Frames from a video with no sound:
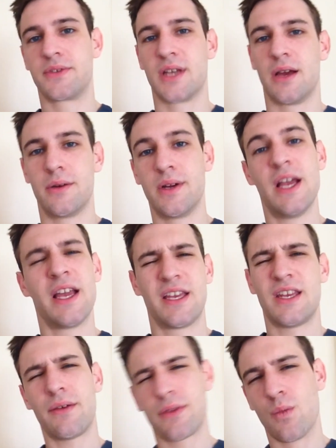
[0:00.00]
So
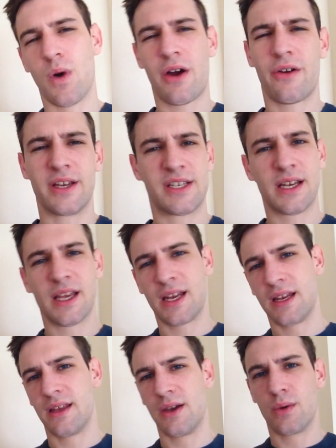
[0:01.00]
you don't have to worry. Syncing
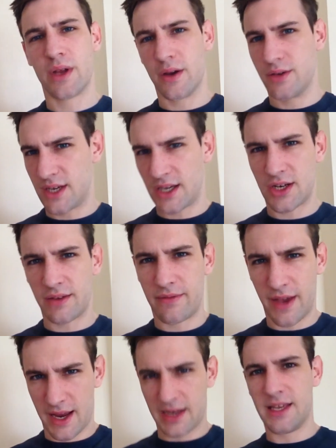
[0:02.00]
in the audio is actually
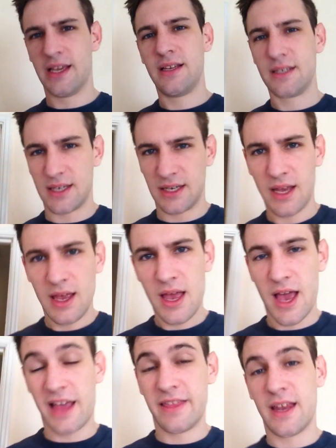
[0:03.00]
fairly easy,
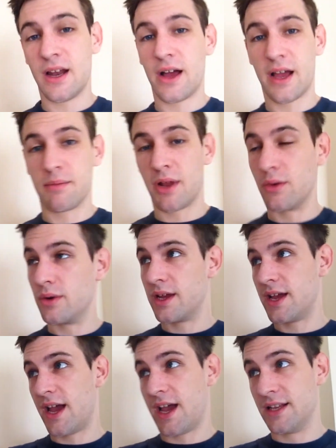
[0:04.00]
and then I upload
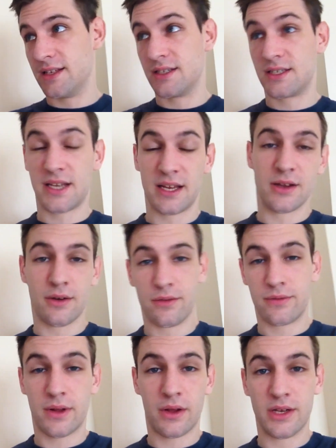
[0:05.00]
it and send it
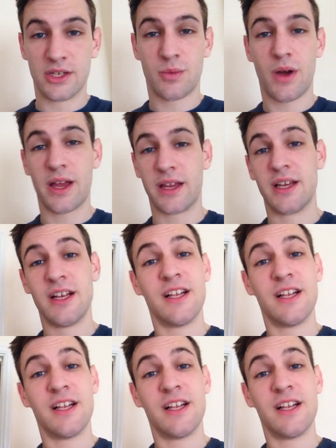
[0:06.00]
on its way.